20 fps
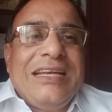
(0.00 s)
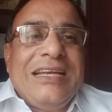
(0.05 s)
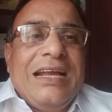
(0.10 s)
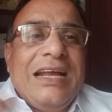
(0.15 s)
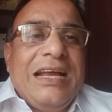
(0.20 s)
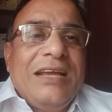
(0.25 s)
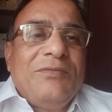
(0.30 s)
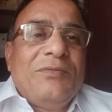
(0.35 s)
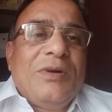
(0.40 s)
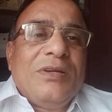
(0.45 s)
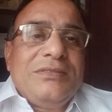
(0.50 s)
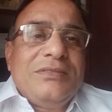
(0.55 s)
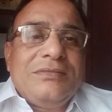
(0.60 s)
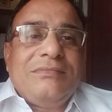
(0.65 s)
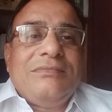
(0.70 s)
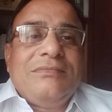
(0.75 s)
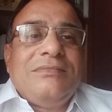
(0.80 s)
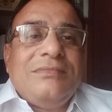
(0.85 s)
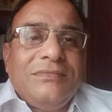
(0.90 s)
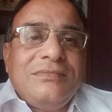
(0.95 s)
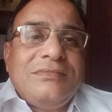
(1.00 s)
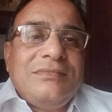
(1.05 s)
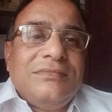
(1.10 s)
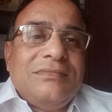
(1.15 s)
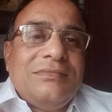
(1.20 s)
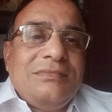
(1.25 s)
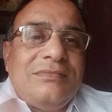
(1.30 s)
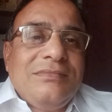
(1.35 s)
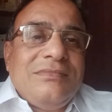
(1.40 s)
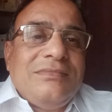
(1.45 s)
I want
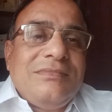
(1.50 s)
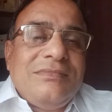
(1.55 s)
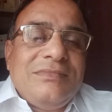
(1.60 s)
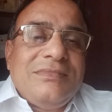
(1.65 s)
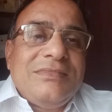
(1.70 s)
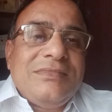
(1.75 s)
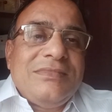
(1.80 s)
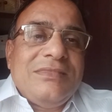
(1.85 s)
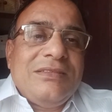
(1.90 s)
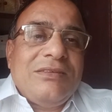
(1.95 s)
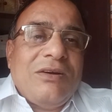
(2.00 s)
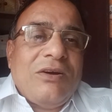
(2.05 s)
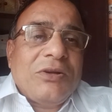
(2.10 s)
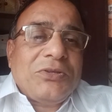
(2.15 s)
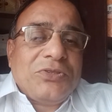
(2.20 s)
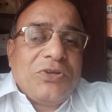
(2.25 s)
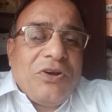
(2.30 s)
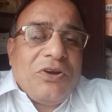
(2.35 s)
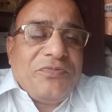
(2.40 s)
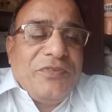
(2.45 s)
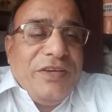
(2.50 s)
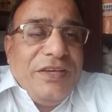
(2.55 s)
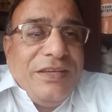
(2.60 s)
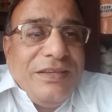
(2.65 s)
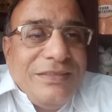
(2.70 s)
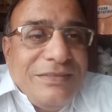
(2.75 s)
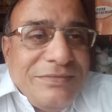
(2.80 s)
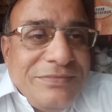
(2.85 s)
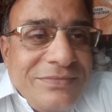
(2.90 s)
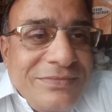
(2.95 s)
hot coffee.
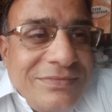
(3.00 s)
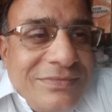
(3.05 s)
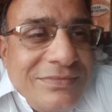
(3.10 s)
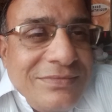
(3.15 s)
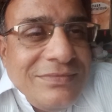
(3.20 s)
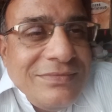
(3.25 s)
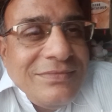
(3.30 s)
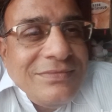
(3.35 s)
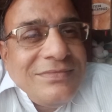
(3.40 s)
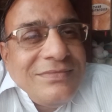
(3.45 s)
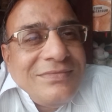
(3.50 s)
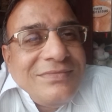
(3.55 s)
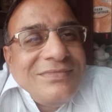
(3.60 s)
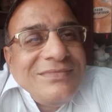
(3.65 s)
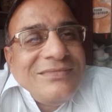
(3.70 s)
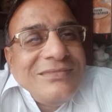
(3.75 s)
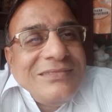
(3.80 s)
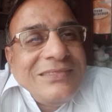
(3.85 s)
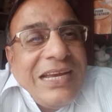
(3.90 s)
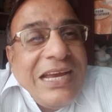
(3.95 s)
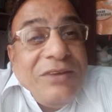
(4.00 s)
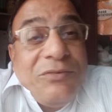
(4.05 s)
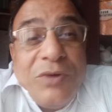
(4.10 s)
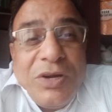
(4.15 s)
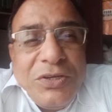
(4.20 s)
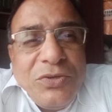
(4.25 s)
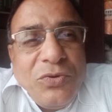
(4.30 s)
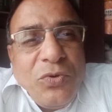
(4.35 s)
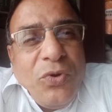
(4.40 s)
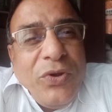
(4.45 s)
I
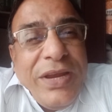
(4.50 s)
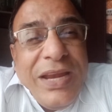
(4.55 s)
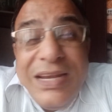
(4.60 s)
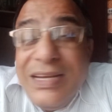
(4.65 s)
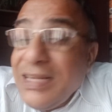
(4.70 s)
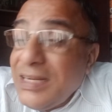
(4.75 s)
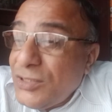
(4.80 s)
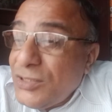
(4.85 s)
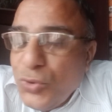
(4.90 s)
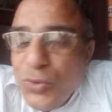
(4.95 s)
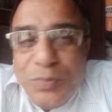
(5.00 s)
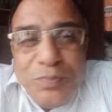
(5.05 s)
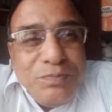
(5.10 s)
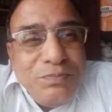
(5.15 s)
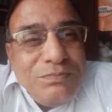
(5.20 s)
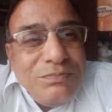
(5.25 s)
want coriander soup.